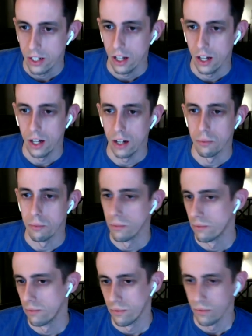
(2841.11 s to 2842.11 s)

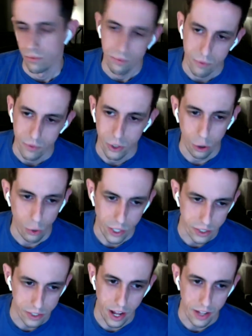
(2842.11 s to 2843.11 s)
No
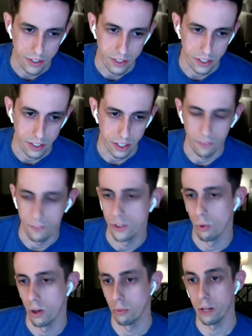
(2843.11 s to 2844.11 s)
questions asked if you
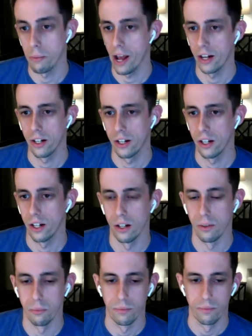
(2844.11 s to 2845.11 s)
want your money back.
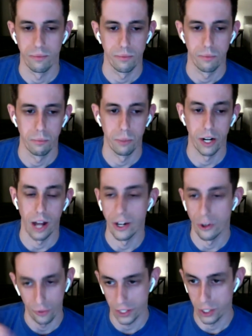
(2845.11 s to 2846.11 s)
But I
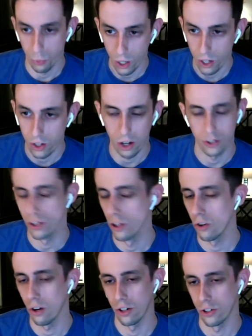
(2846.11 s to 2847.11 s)
don't think you will.
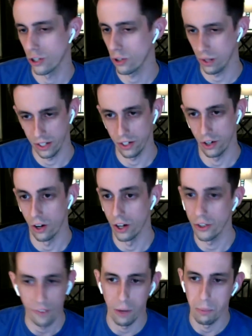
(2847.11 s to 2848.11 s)
Our churn rate, you know,
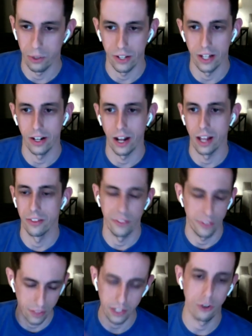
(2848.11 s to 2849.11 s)
under 5%. I
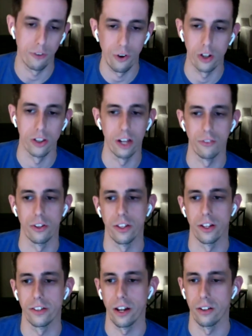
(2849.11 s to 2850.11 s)
think you'll fall in love with
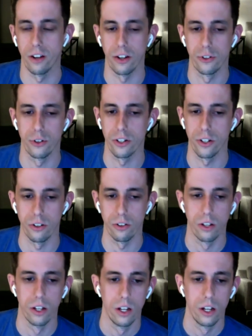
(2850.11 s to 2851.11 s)
us. I truly do,
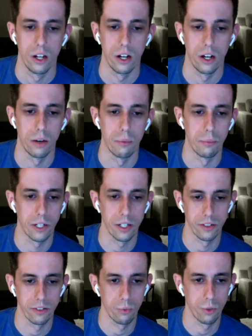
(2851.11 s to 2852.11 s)

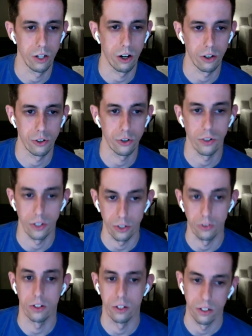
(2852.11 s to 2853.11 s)
because we are truly
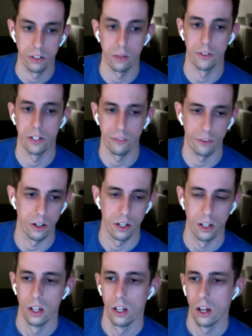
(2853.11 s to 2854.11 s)
doing something different.
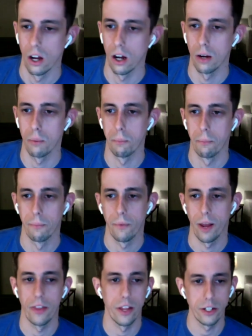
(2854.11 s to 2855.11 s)
And
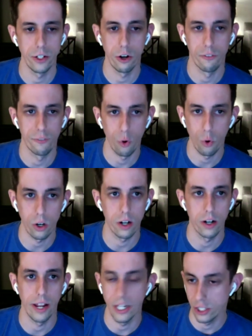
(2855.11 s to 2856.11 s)
then, you know, for
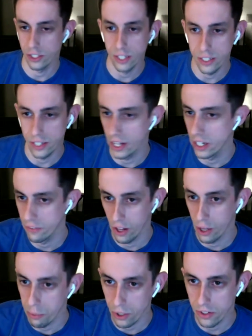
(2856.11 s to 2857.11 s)
agencies and
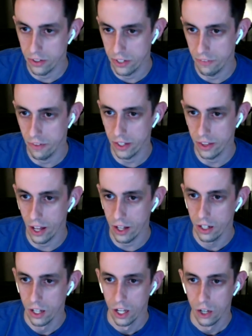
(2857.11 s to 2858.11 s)
developers and stuff like that,
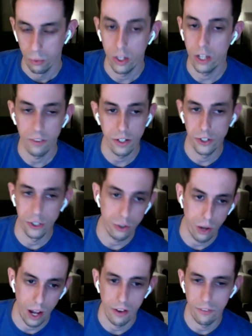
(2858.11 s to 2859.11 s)
we even do
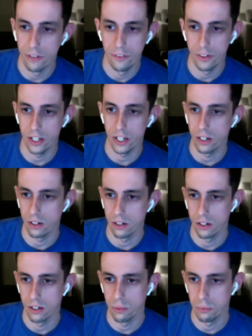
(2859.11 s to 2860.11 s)
have an affiliate
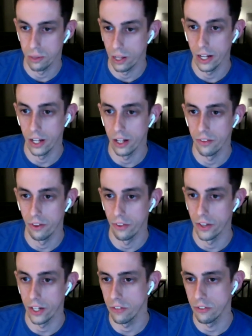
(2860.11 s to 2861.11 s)
plan that
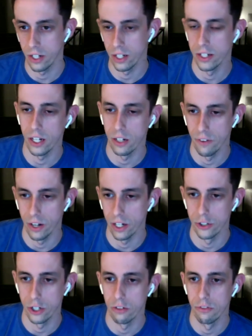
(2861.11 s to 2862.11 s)
they even can take
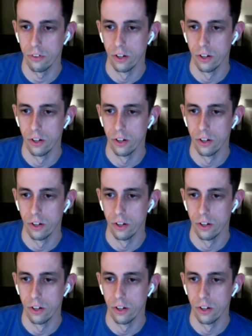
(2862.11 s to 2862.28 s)
advantage of.